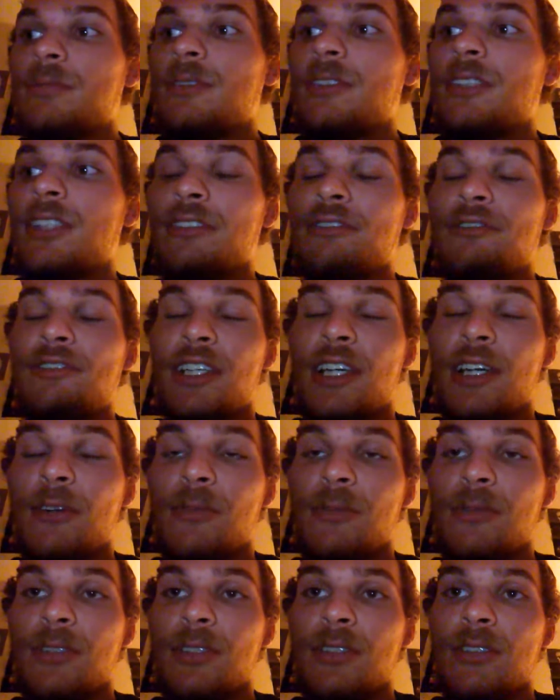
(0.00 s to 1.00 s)
Left
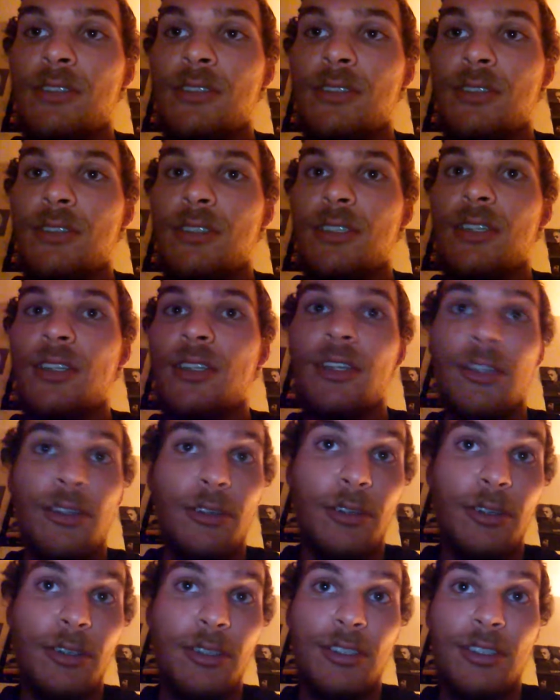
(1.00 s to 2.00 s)
Out was
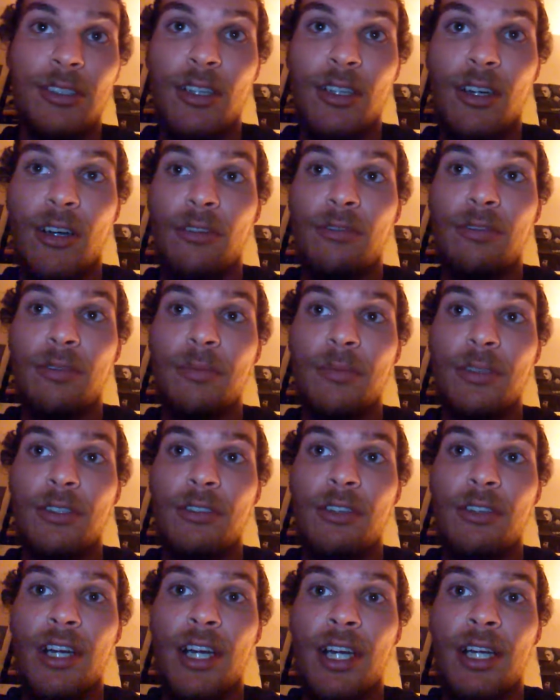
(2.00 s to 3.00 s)
another good song from the
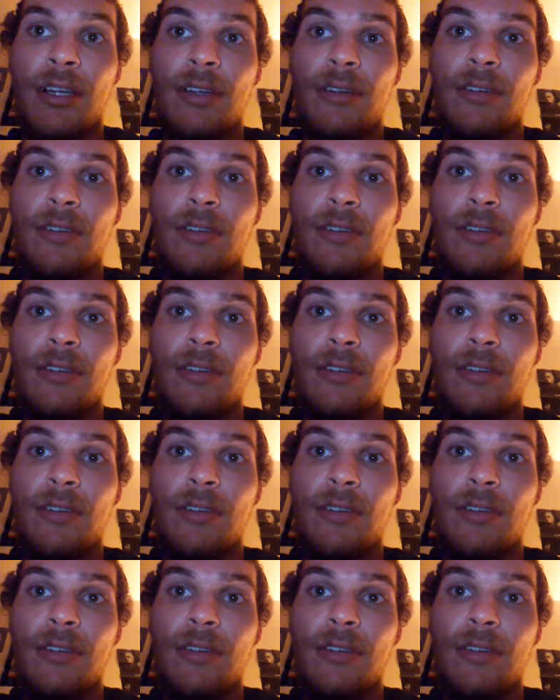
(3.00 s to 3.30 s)
track,